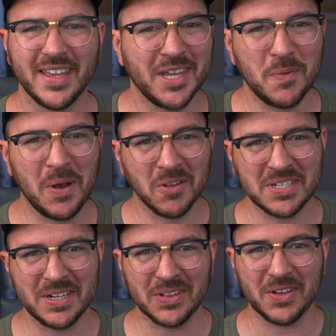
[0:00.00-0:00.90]
I think we all
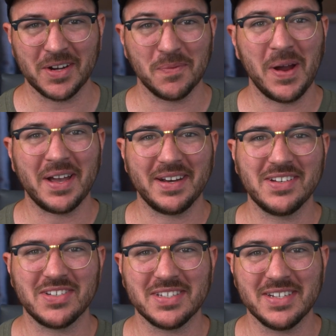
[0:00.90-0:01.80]
tend to look at a rocket
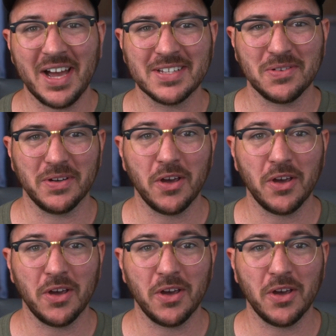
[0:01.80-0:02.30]
engine's nozzle and